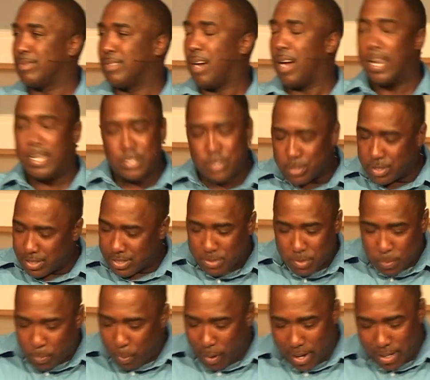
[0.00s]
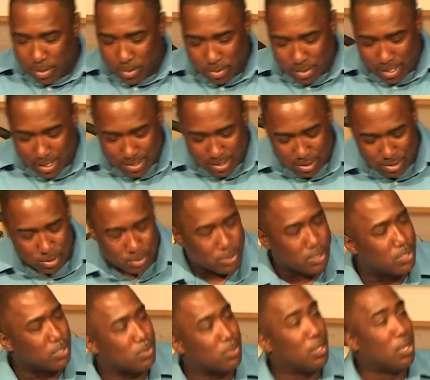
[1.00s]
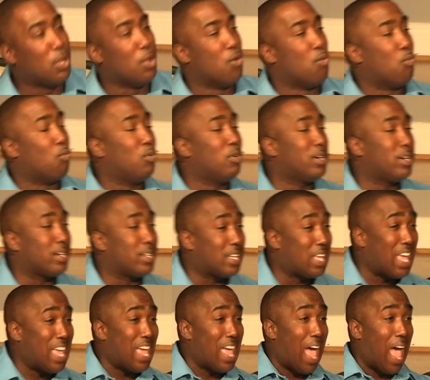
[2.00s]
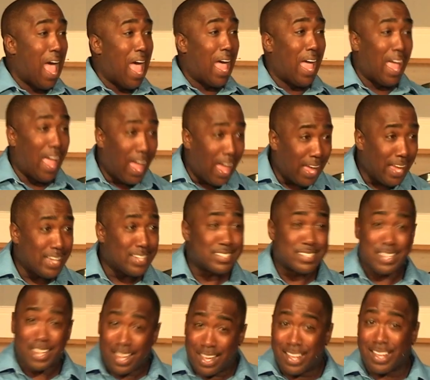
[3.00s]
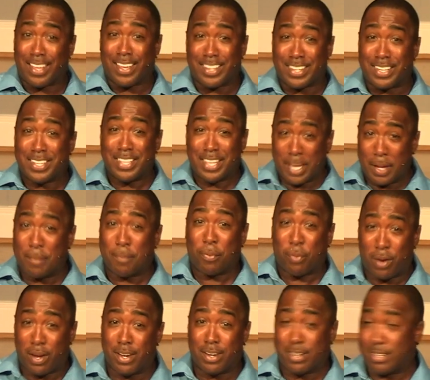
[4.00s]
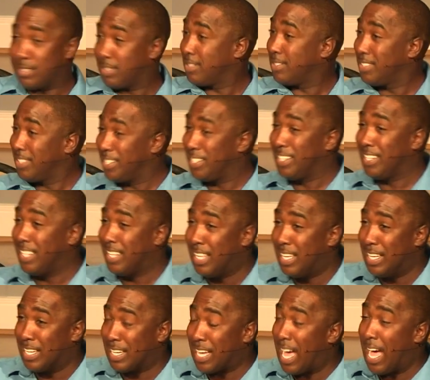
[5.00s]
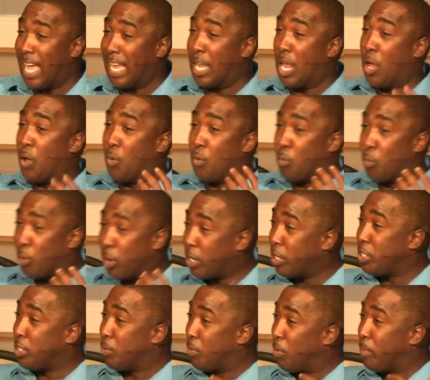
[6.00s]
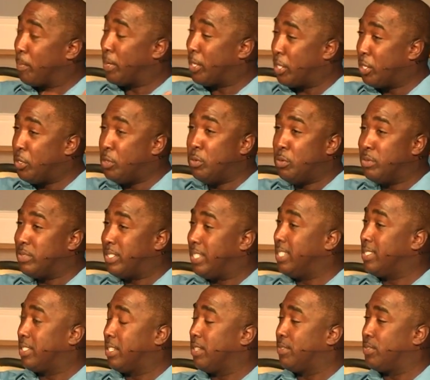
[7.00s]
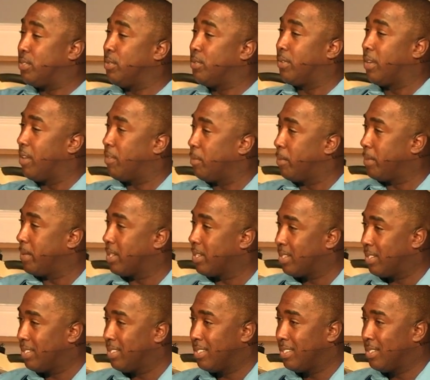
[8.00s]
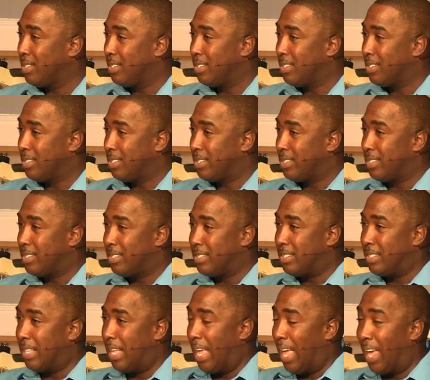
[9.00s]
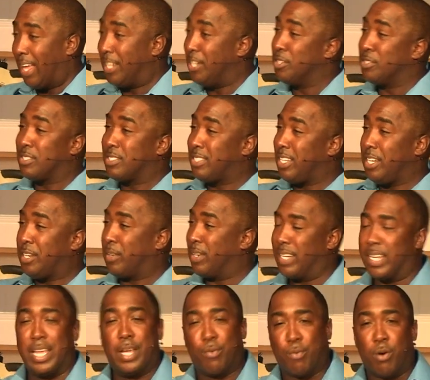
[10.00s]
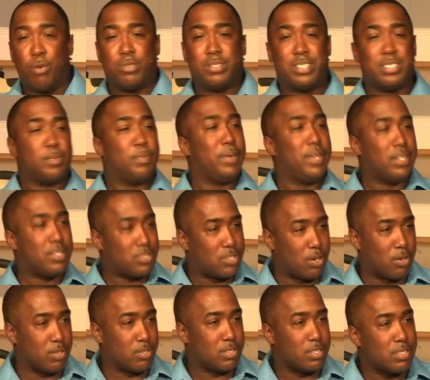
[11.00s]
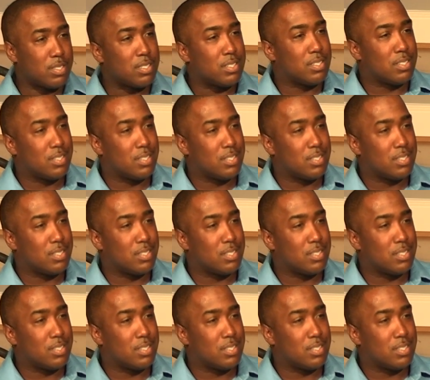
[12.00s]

All right, there's two practical things that you can do. One, ask God in prayer, God, where do you want me to use these gifts you've given me? And here's the secret. It won't just be in church.